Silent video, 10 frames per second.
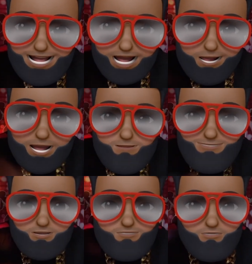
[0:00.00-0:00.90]
I, am
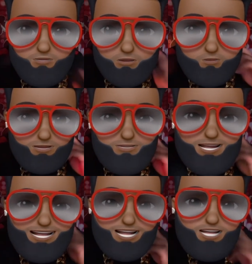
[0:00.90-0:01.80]
being for real with you.
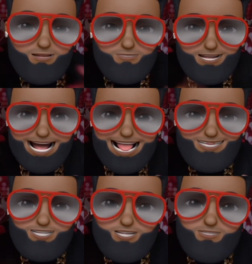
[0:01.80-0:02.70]
It's some
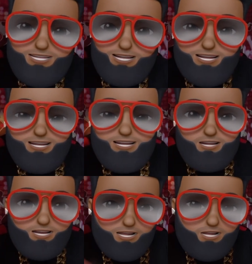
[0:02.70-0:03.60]
Nigerian
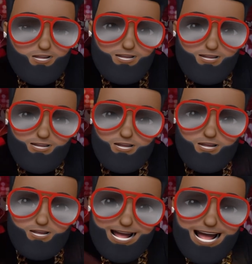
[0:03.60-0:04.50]

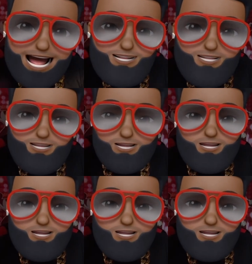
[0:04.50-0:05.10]
Ghana,